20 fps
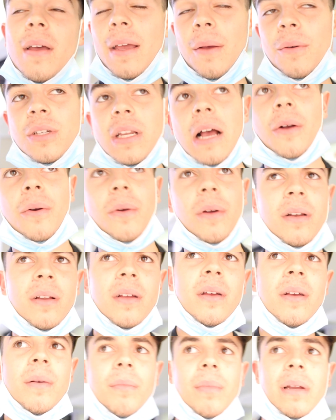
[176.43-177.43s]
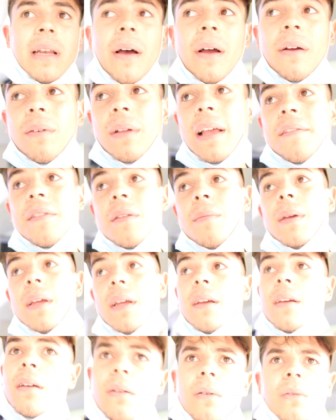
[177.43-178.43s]
It was awkward. But now I really have to pee.
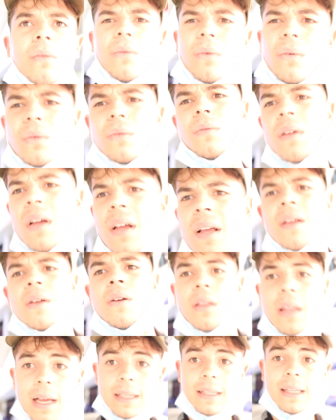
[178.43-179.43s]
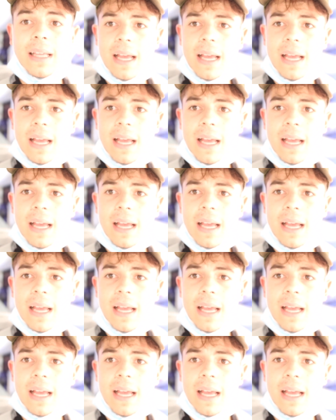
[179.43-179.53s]
Ooh. Like